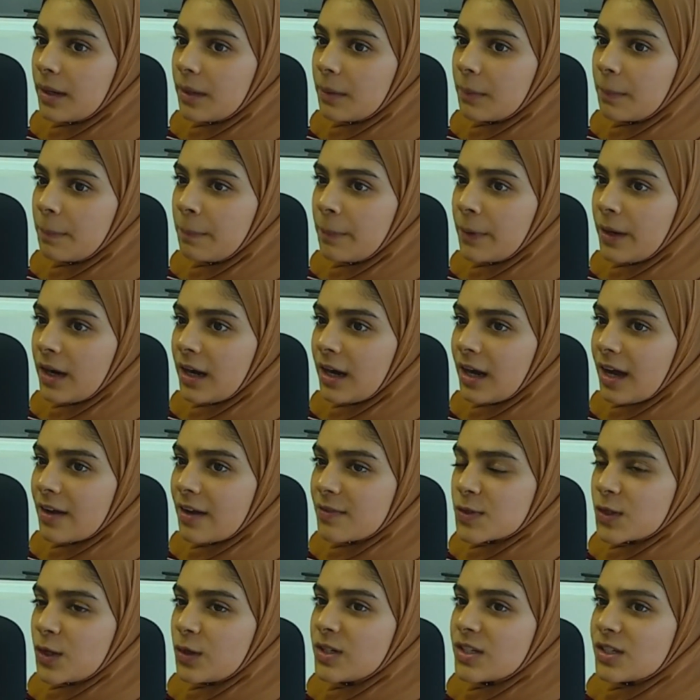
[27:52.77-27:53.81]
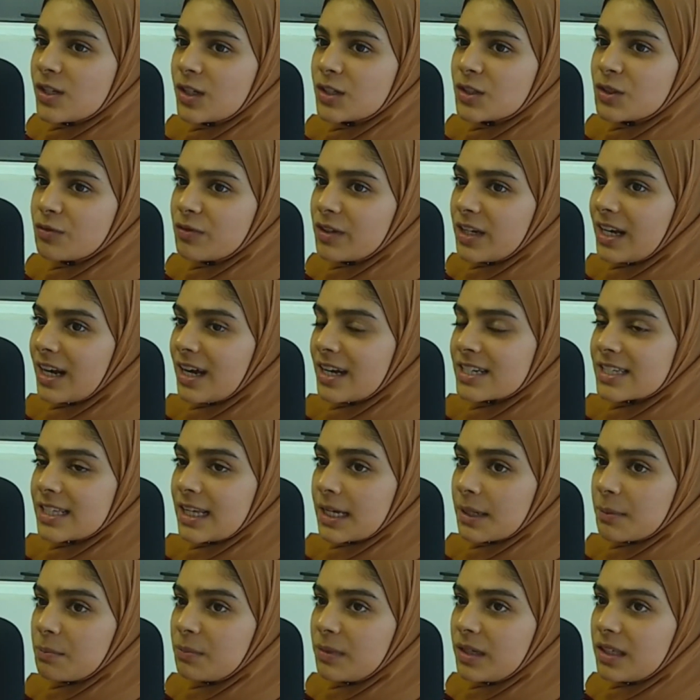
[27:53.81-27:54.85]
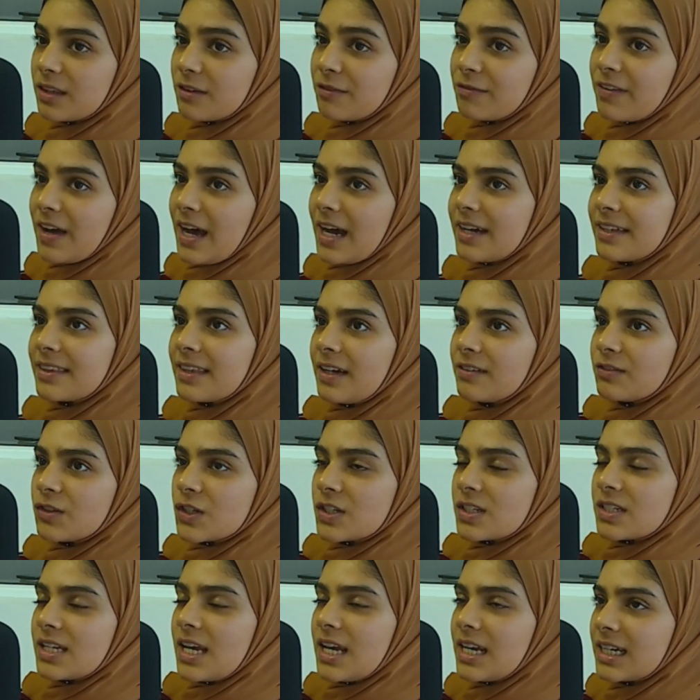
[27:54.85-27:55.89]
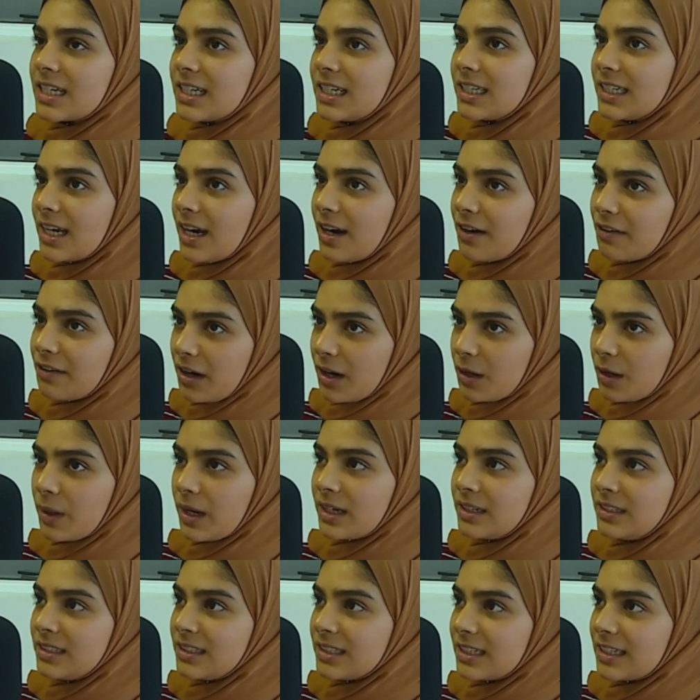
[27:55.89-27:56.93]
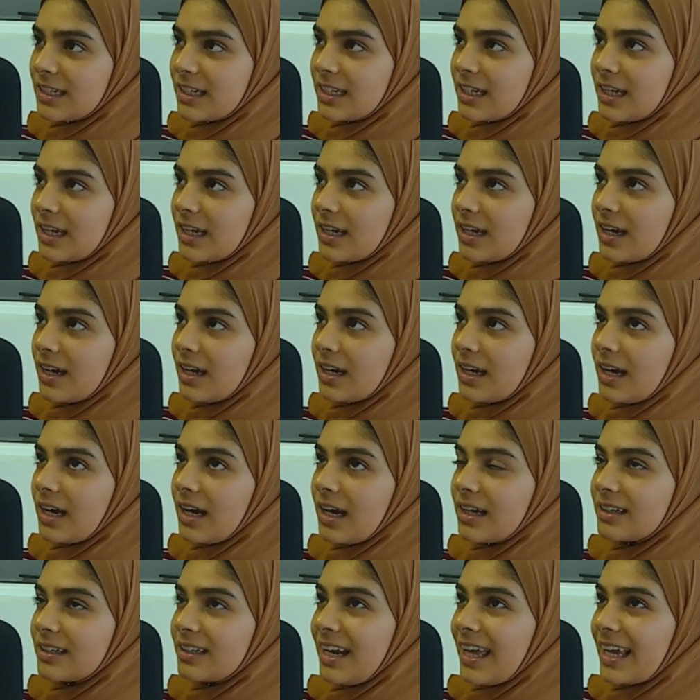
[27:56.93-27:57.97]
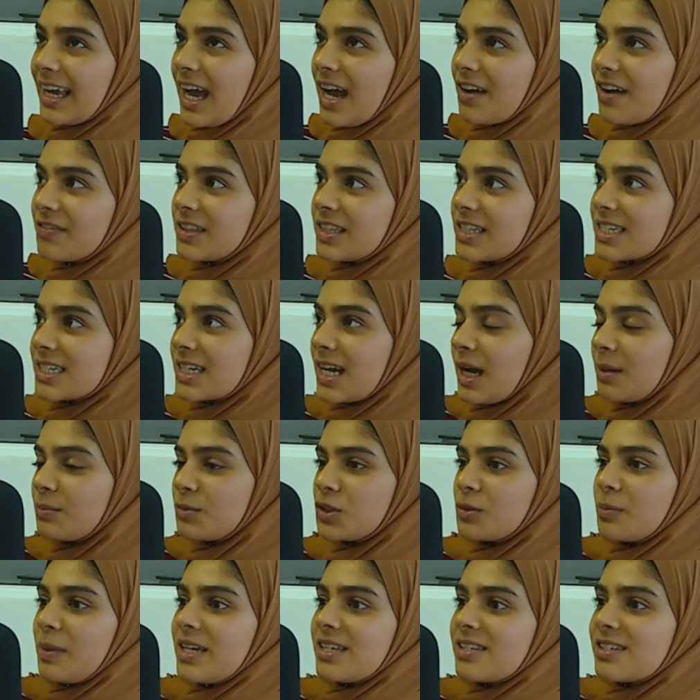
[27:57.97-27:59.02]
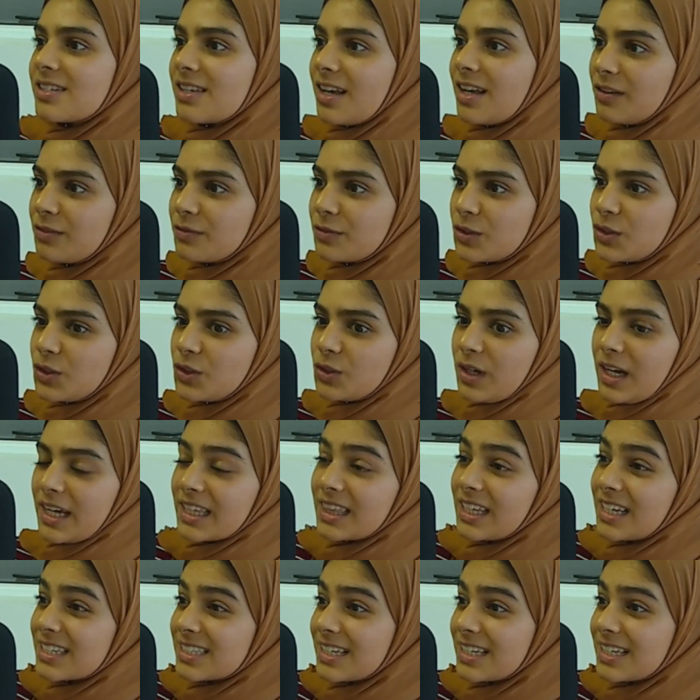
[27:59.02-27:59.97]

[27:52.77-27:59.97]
But I've slowly started to realize, like, the fact that I've just taken a year out and like having this time to myself to do like things I